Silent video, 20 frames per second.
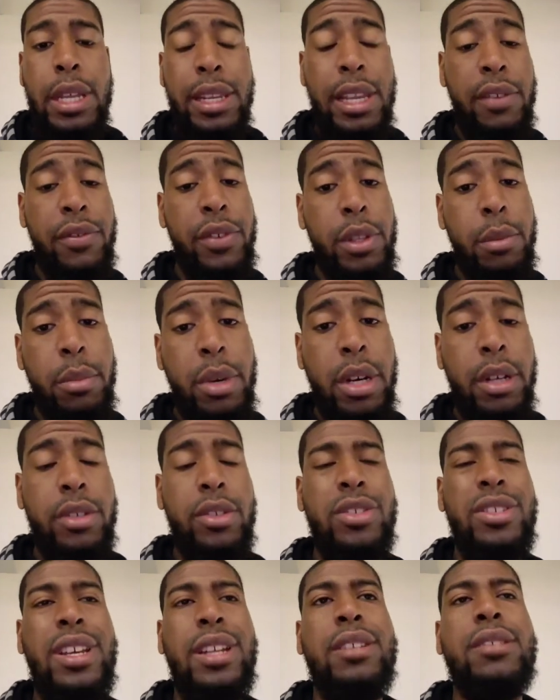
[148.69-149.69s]
Now for the
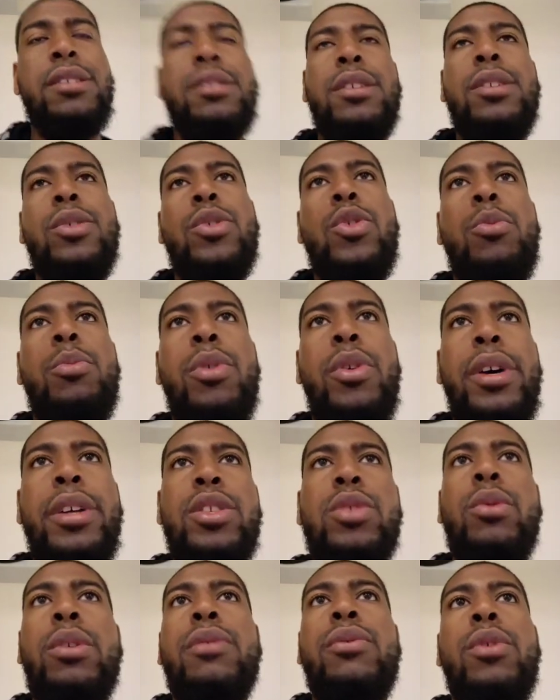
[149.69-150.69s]
Bucks, Giannis Antetokounmpo
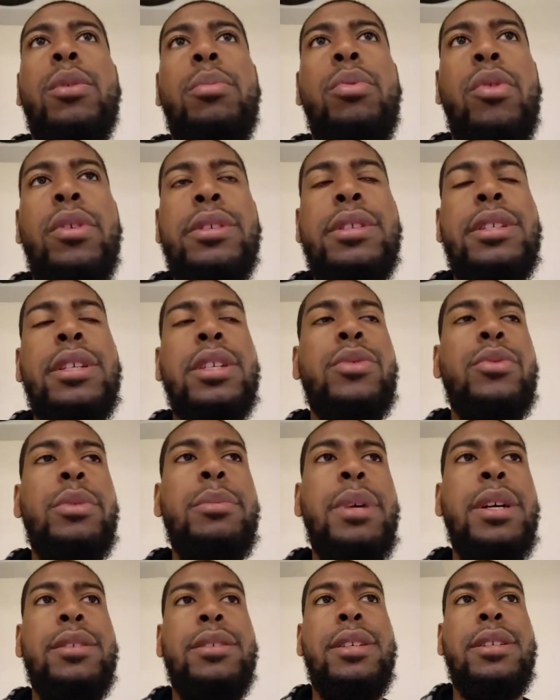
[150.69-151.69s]
had 24 points, six
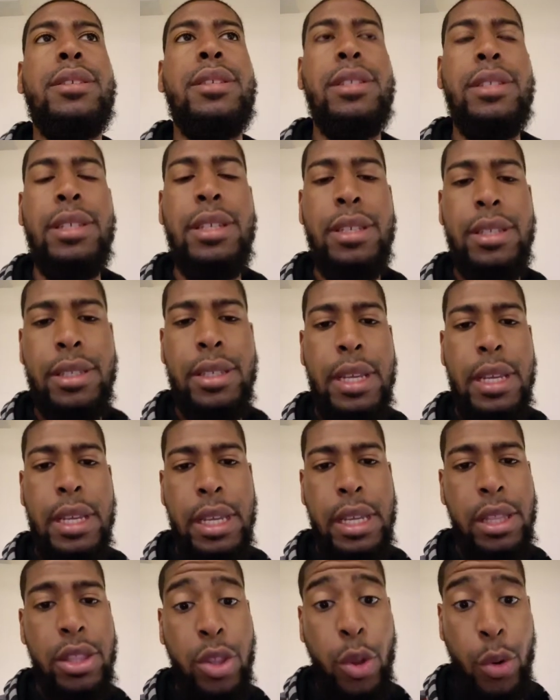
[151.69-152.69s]
rebounds, six
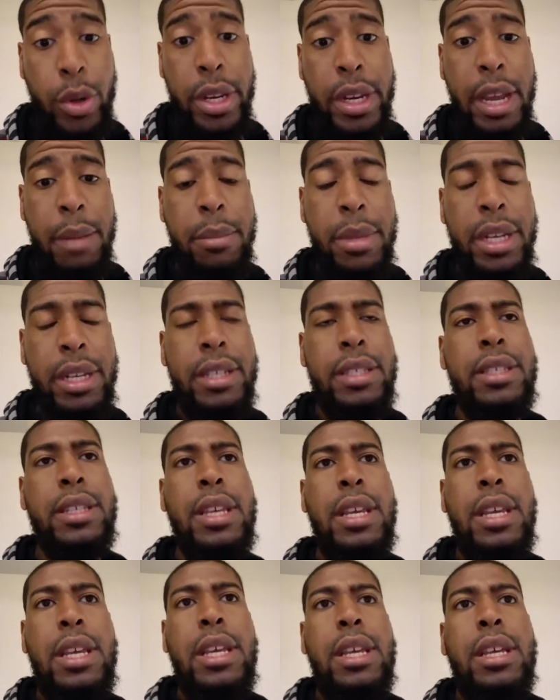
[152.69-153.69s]
assists in 39
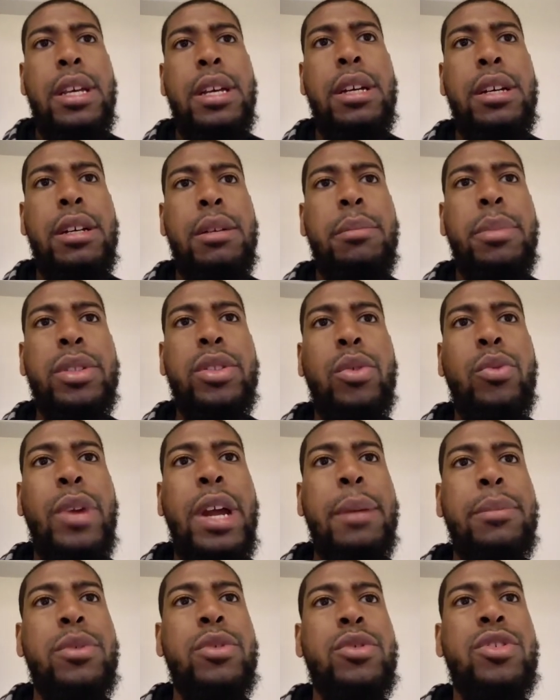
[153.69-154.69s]
minutes. Uh, but the
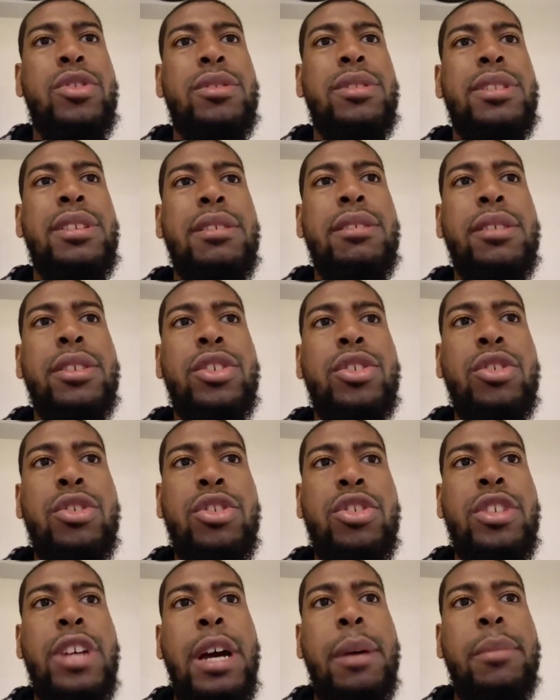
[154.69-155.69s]
Raptors did a
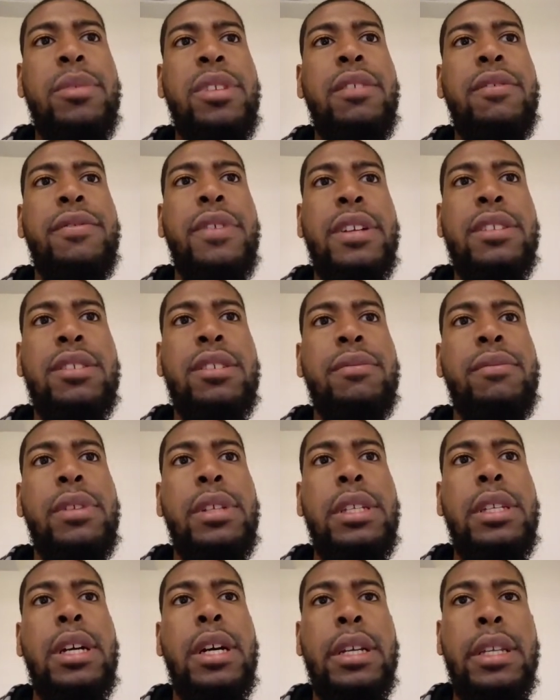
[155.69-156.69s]
good job
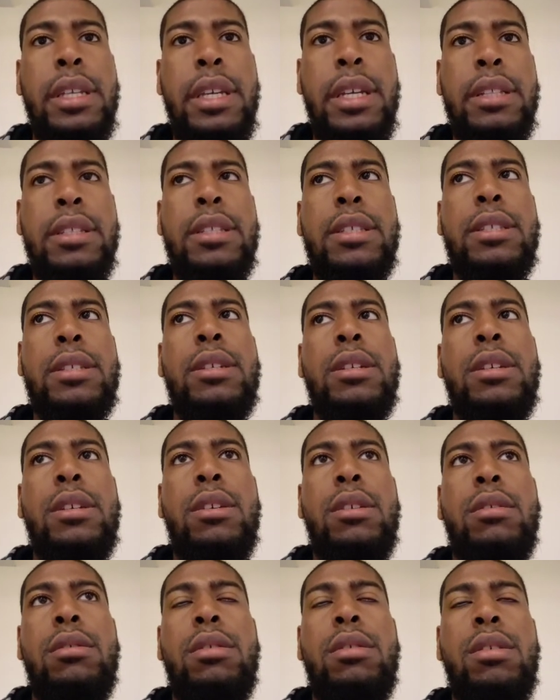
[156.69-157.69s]
defensively against
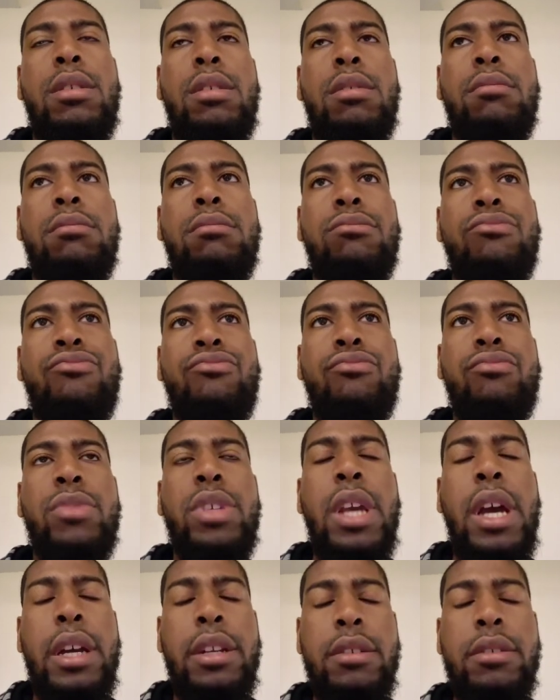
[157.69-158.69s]
um,
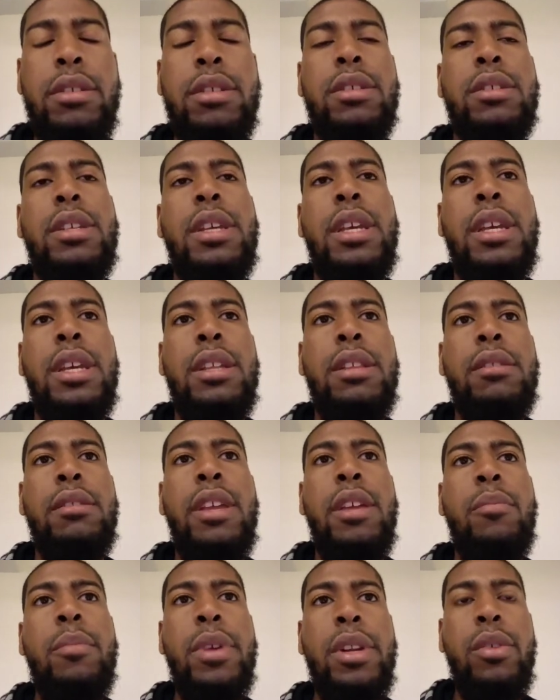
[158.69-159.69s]
Giannis,
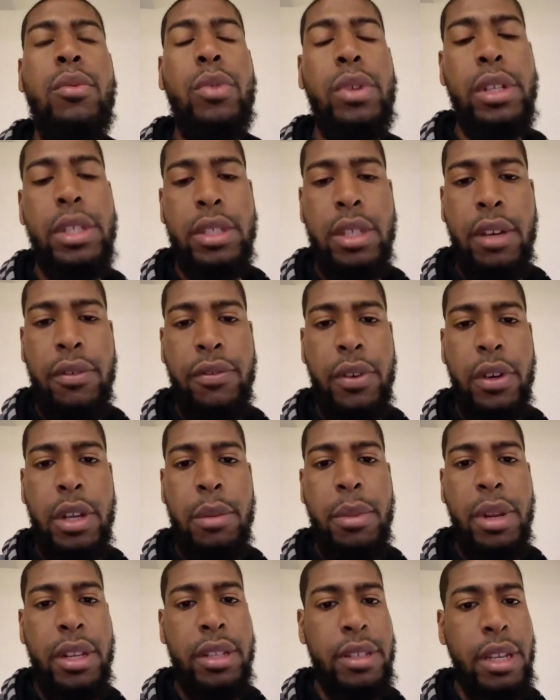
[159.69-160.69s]
and they made it really tough for
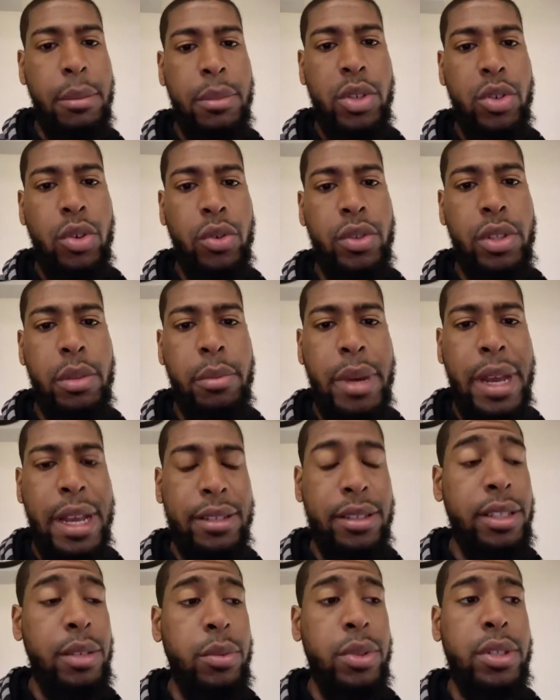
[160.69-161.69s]
him. Anytime he drove to the
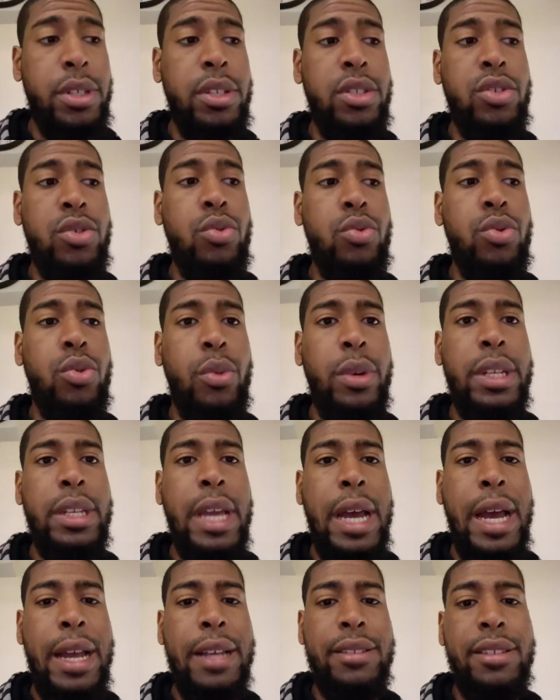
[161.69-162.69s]
basket, they would send two, three
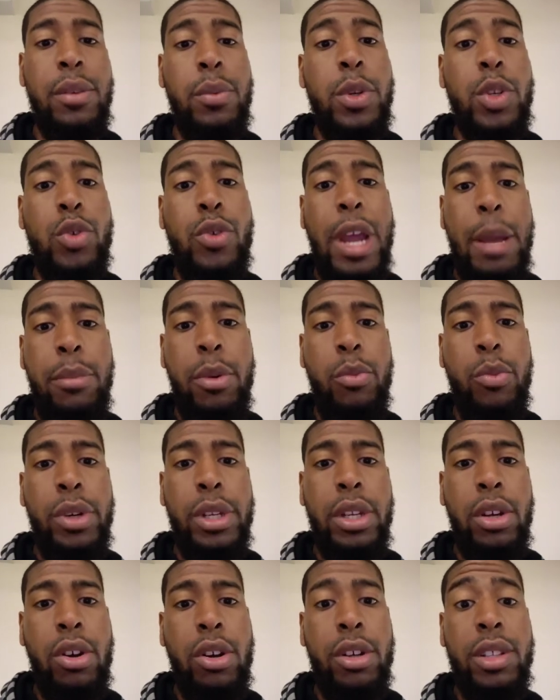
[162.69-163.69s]
guys. that would trap him
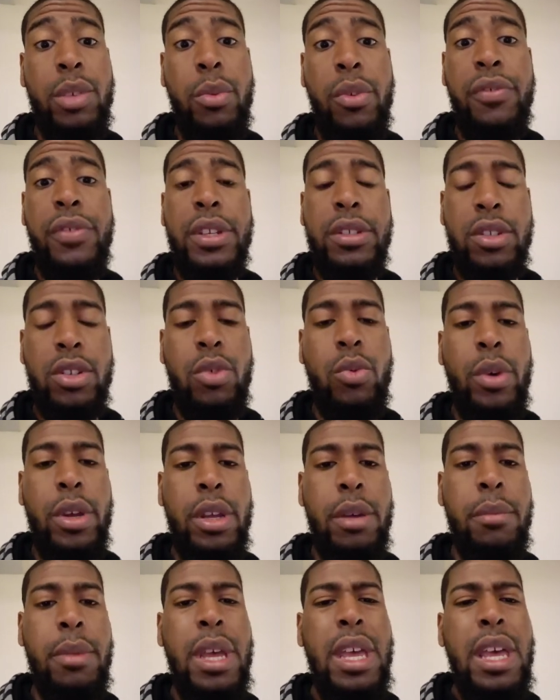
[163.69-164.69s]
really hard. They were physical with
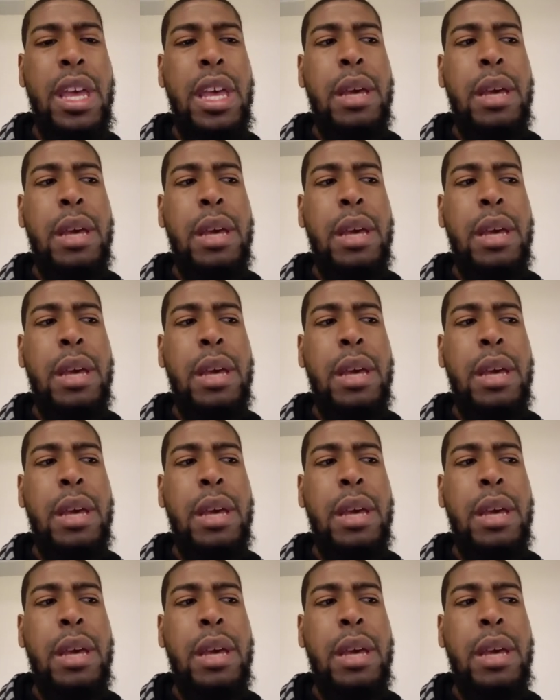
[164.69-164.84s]
him.